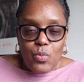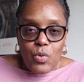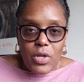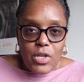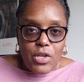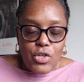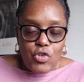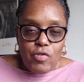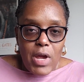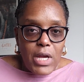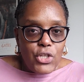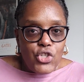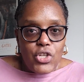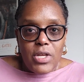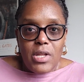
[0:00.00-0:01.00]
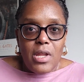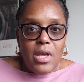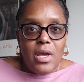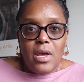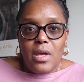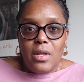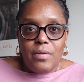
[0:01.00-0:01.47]
1 contraction,
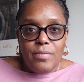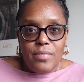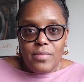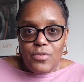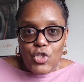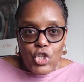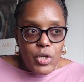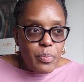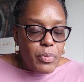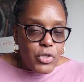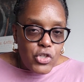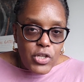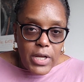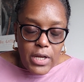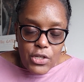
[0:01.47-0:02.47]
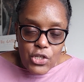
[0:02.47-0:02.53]
and she pushed like a